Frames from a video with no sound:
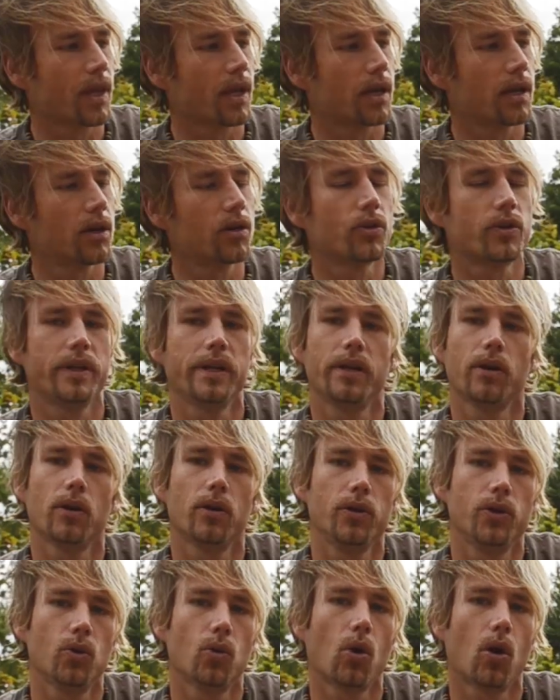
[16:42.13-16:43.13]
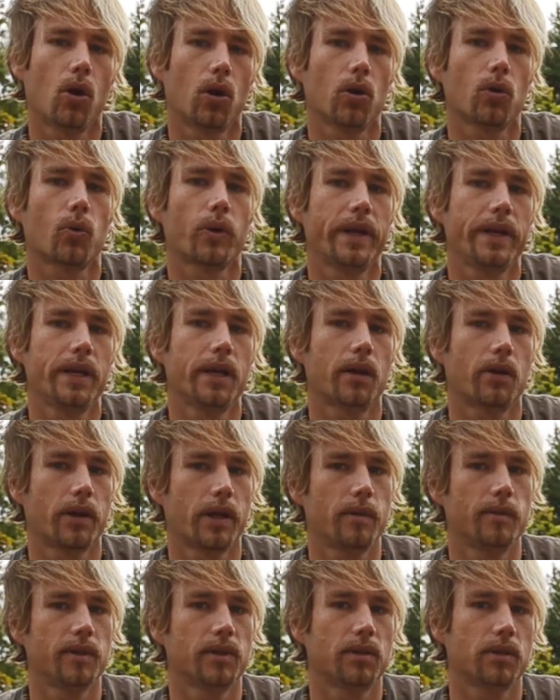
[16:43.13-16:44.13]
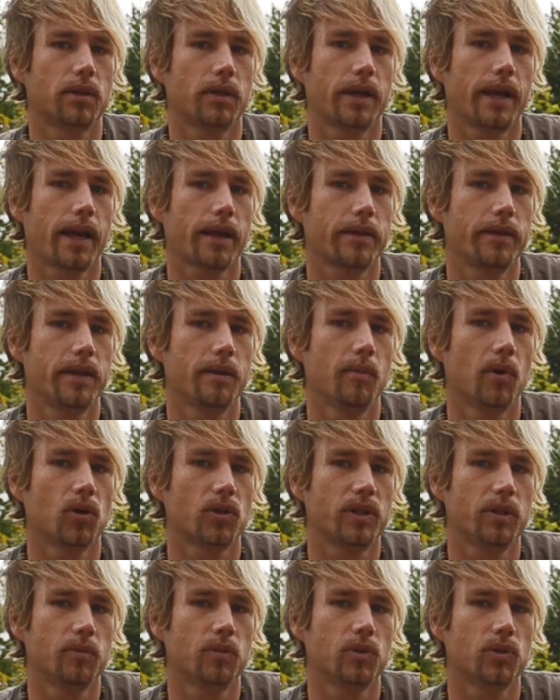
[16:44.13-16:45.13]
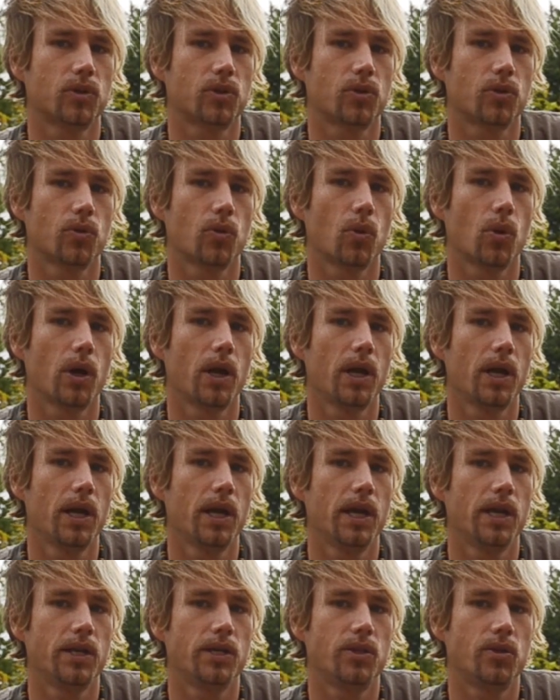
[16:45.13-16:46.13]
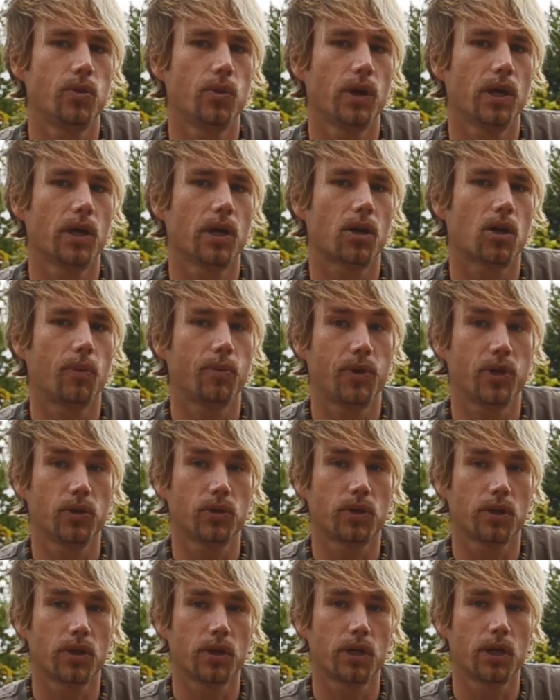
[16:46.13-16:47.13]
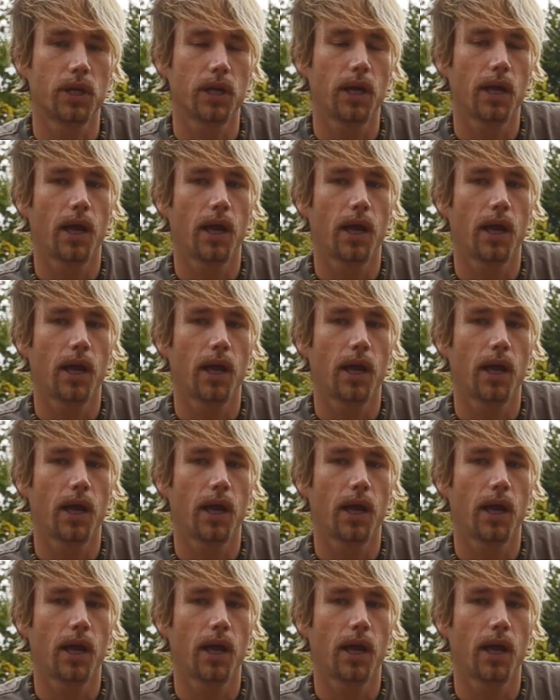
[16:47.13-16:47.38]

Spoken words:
Currently, you already are able to connect the EMotimo to a computer,